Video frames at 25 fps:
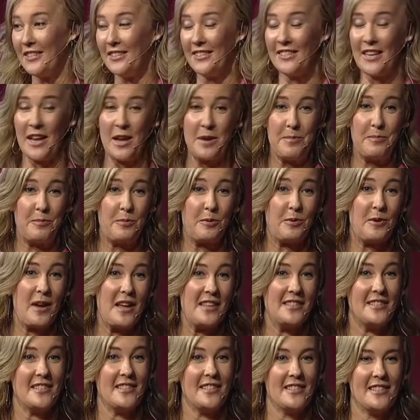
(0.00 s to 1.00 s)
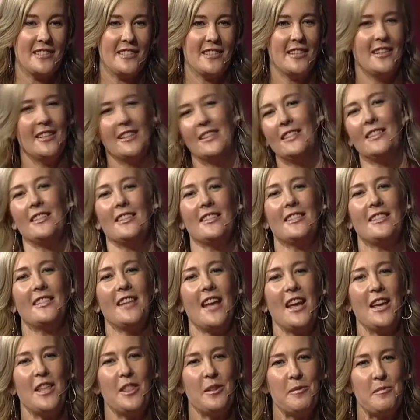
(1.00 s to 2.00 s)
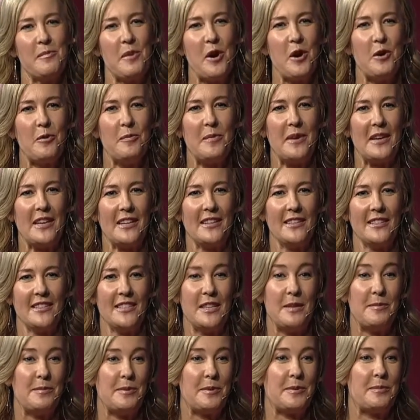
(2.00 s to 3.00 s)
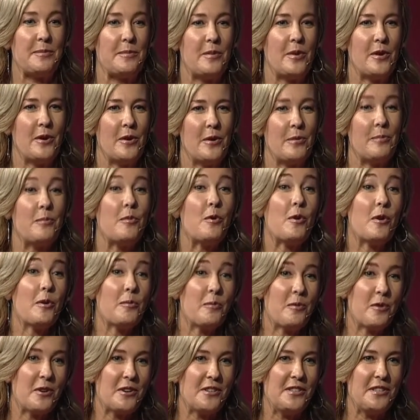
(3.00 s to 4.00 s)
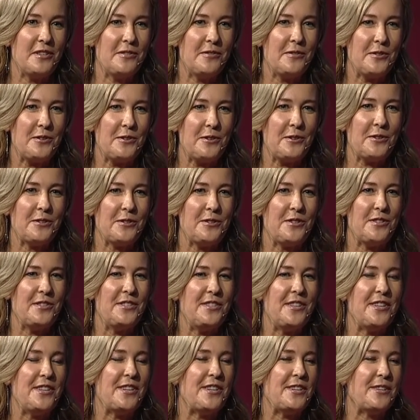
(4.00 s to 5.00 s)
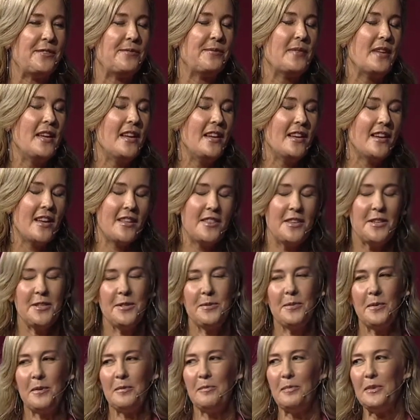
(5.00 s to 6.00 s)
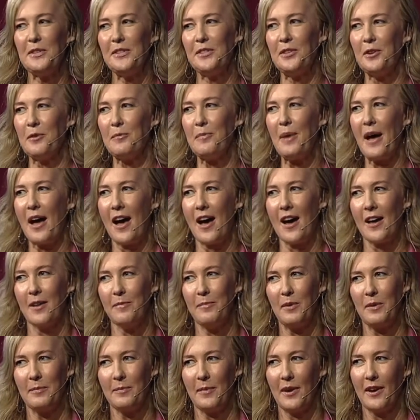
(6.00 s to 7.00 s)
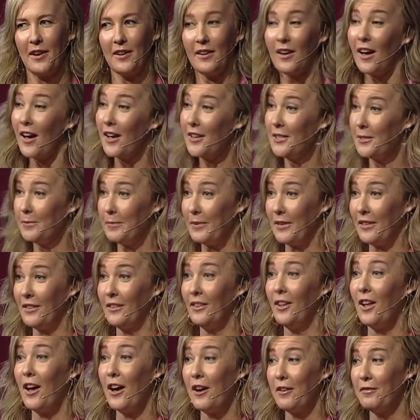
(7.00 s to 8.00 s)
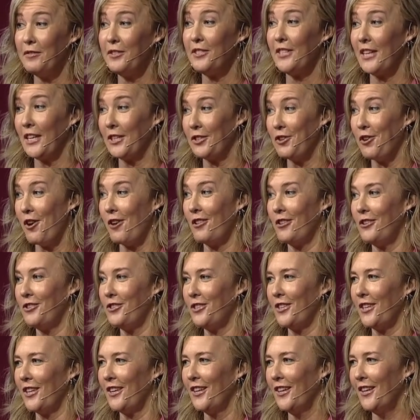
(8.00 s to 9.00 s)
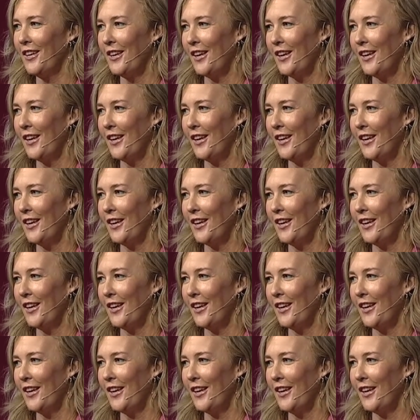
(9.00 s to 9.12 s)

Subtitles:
to stay present, to stay in the moment seems more and more difficult to do. Now this wouldn't be so bad, but my husband loves technology,